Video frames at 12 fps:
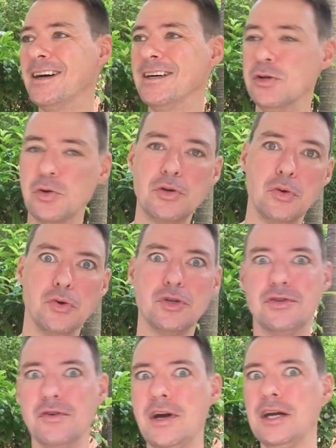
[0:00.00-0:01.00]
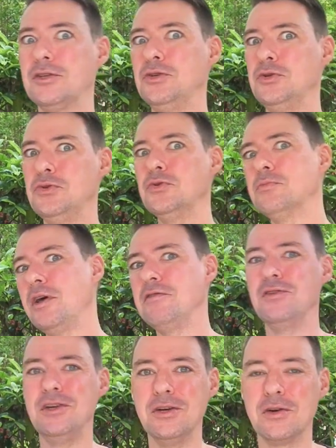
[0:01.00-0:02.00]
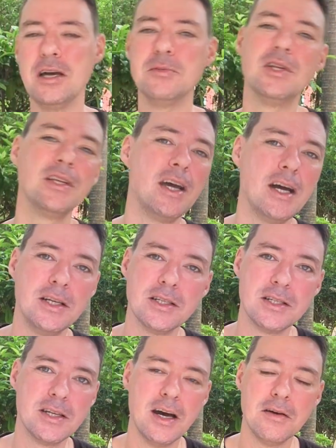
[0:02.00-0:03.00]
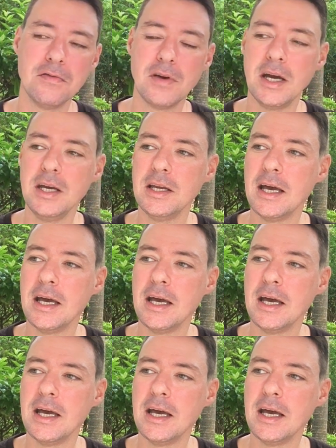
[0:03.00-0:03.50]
you're a course director, you shouldn't play video games, that kind of stuff, right?